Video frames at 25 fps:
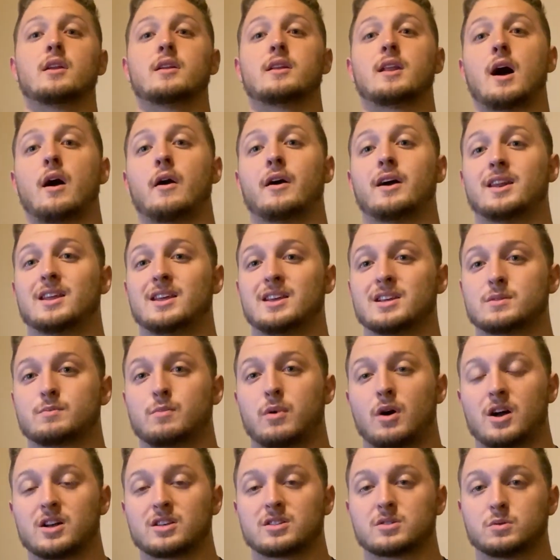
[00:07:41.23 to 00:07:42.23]
Now, it is
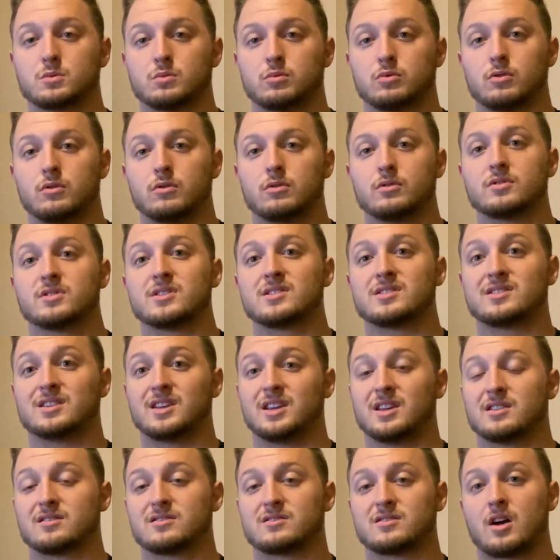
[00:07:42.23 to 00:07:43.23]
possible to
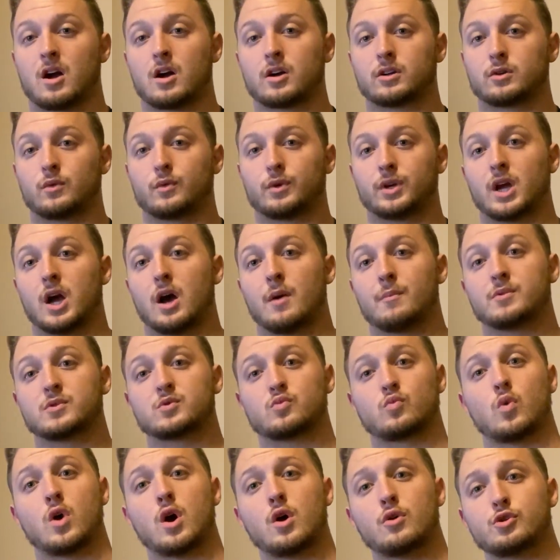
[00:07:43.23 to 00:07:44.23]
see a stock going up
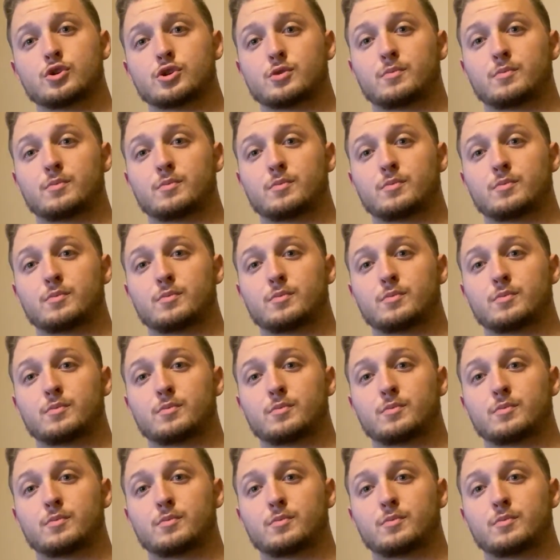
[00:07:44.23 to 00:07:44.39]
as well.